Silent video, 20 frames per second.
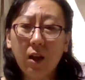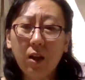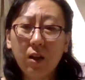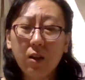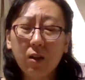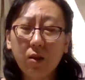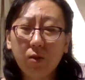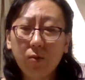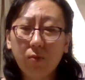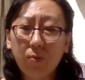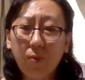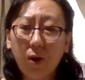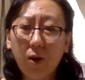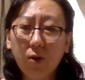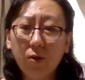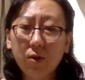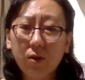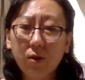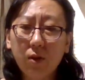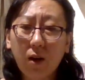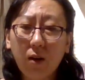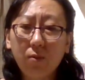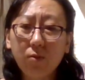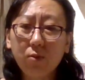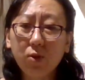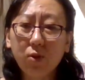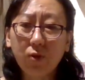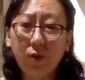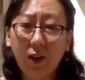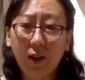the bowels are not
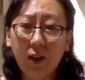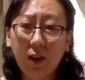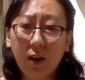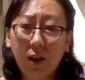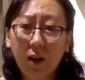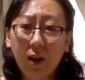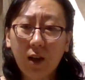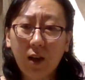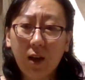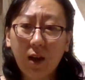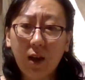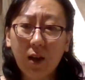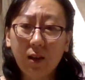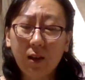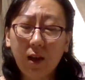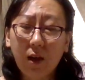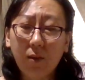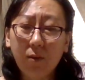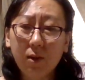moving, and that